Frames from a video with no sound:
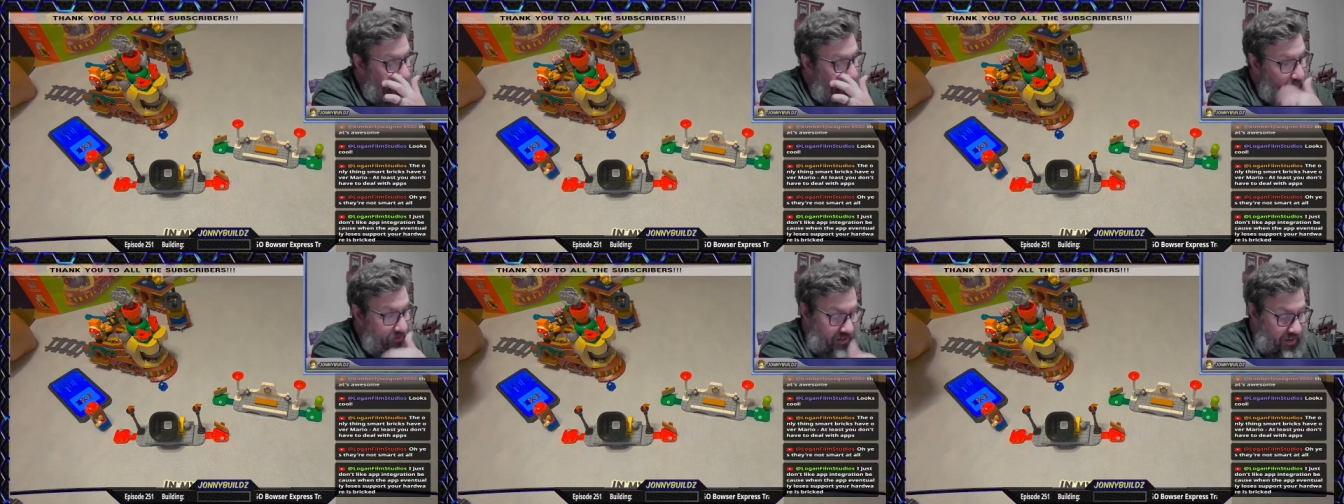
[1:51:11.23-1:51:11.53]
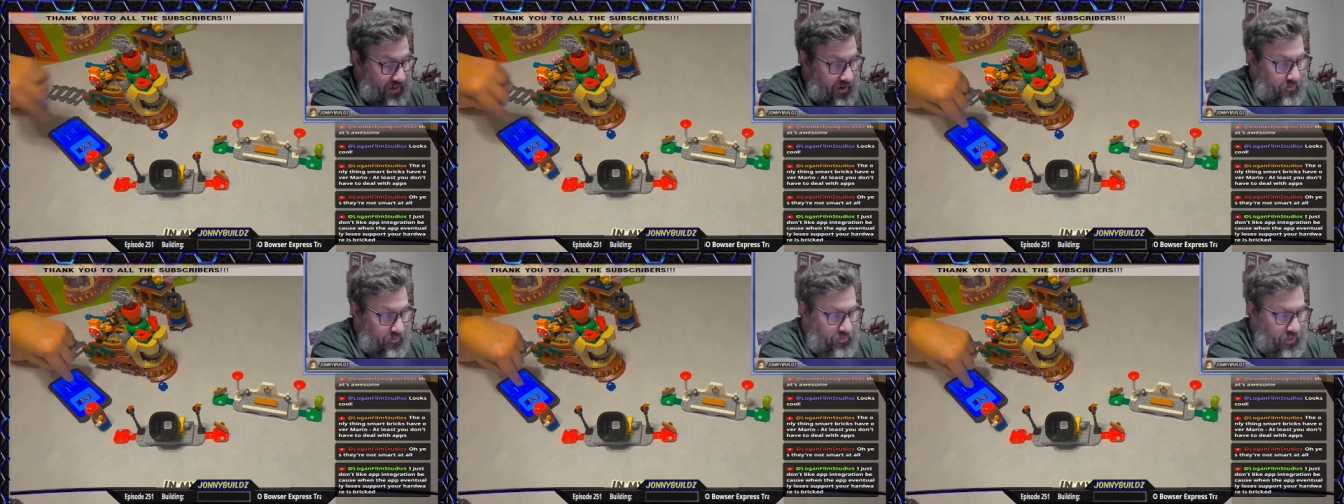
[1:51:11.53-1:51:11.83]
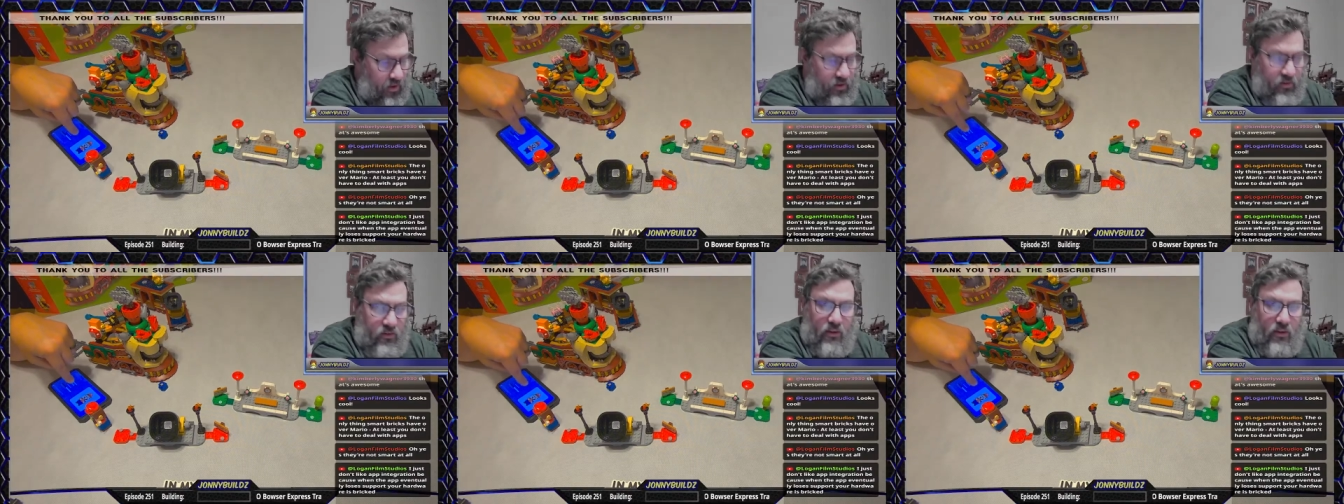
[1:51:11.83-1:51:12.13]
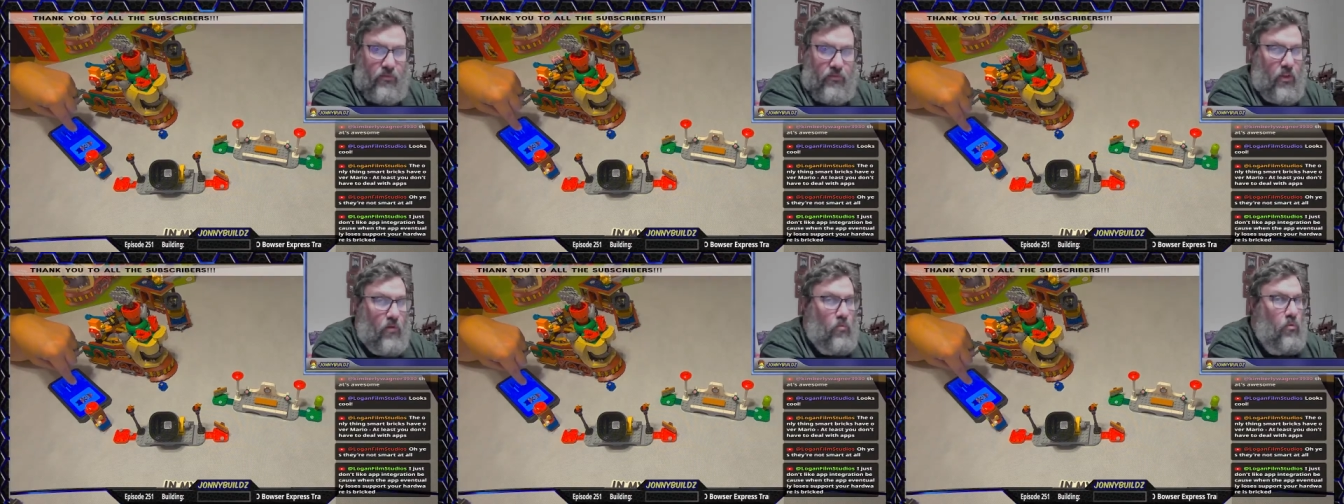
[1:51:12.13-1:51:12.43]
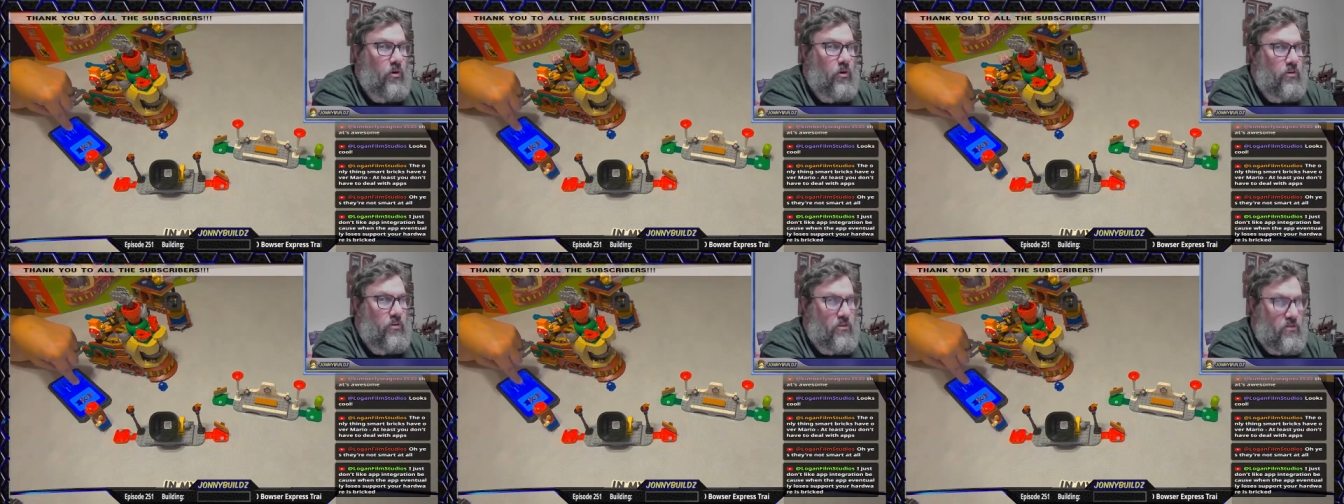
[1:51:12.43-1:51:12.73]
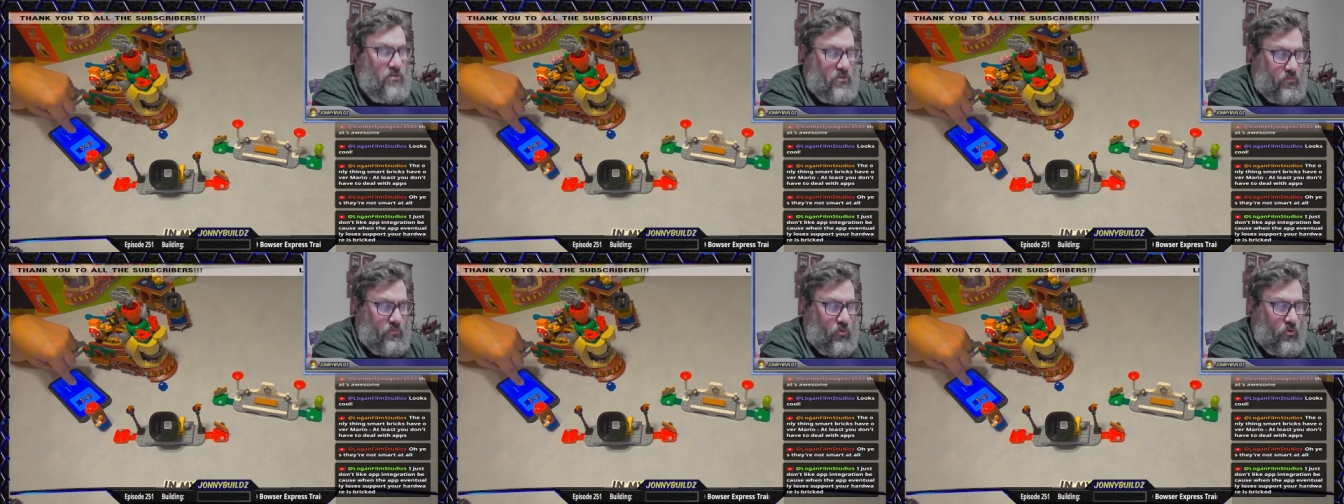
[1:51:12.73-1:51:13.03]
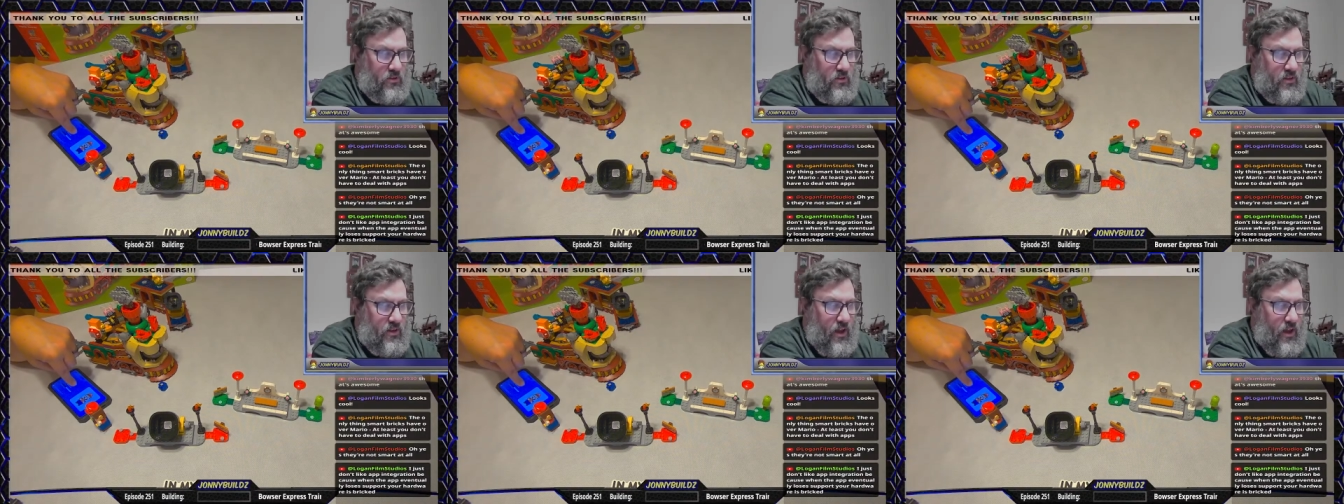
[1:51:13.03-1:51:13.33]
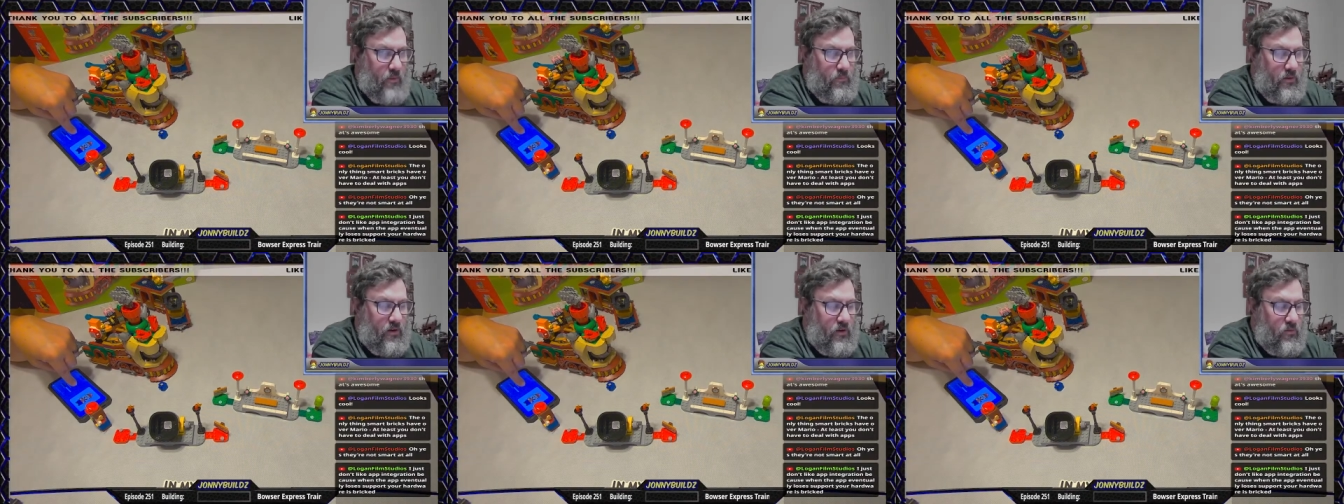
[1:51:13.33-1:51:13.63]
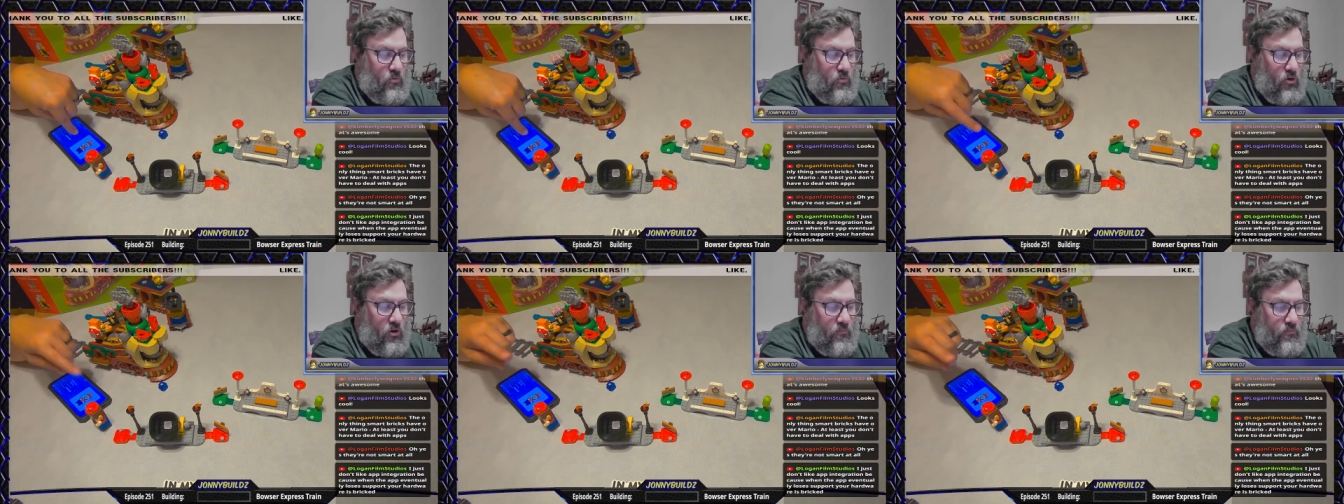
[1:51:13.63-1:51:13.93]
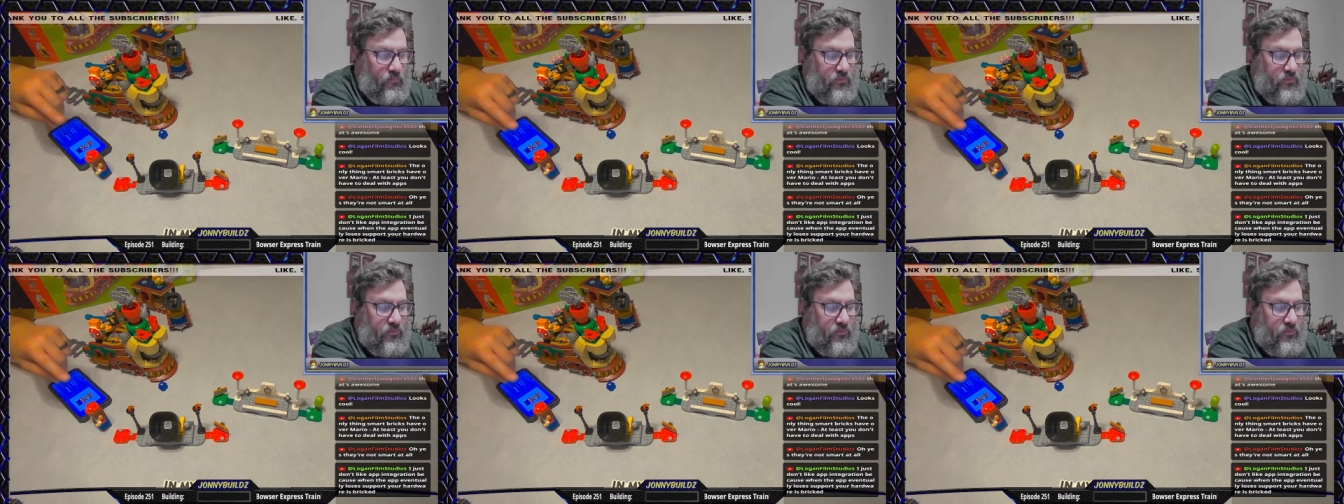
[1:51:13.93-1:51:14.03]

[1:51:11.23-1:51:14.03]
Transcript: see, if they weren't going to support the app anymore,